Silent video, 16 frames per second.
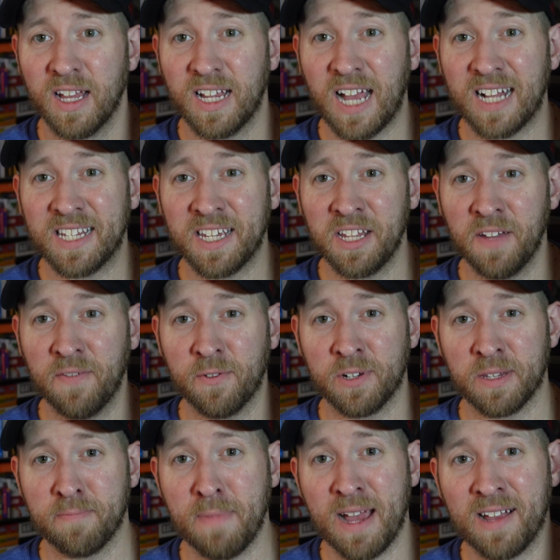Godzilla
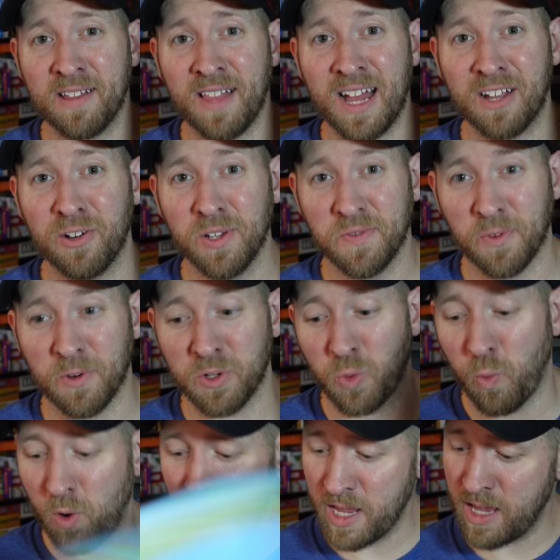versus Megalon goes for
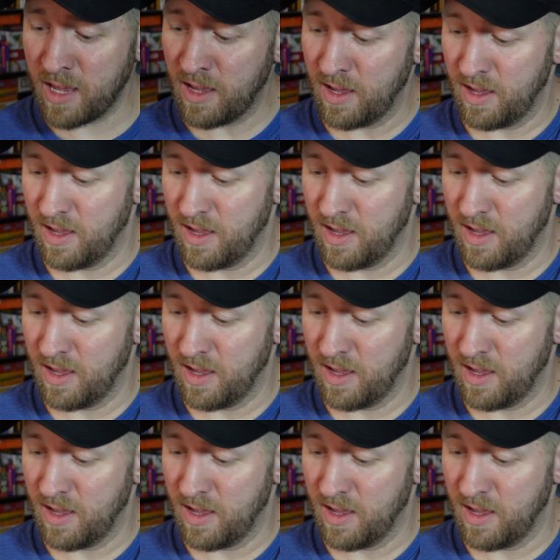20.